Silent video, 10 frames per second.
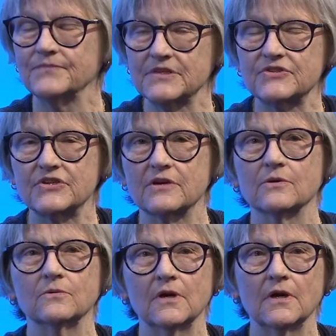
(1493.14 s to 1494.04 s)
Yeah.
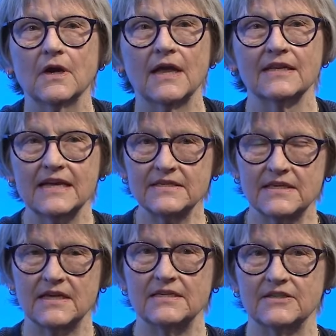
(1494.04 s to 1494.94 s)
So unless
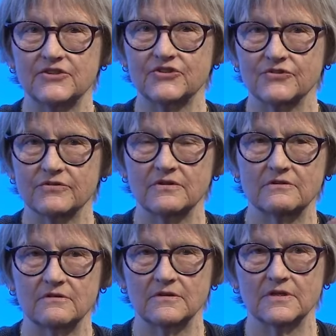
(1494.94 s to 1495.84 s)
they did
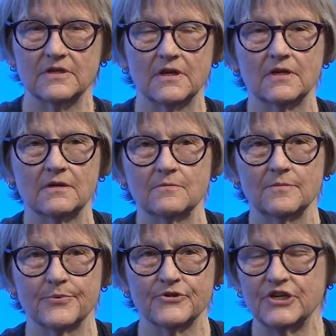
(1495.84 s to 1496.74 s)
certain um,
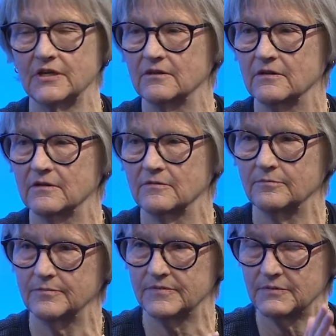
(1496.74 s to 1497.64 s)
particular
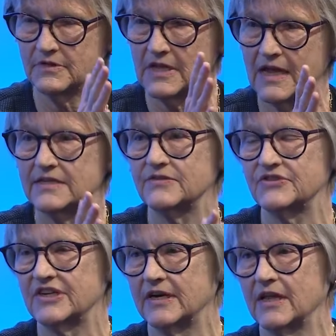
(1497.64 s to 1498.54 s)
lines of
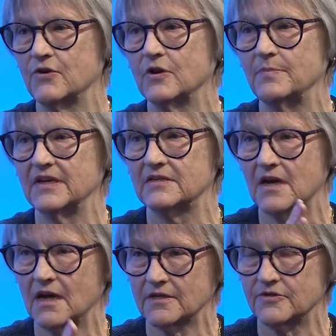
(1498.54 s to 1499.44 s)
study. You could be a
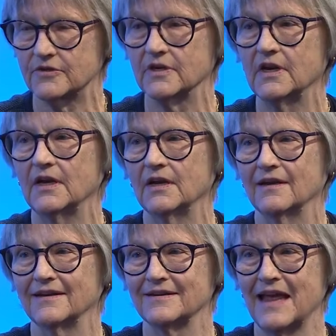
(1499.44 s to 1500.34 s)
doctor
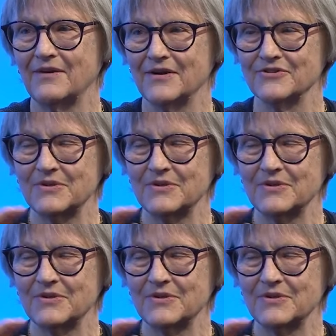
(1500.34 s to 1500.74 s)
under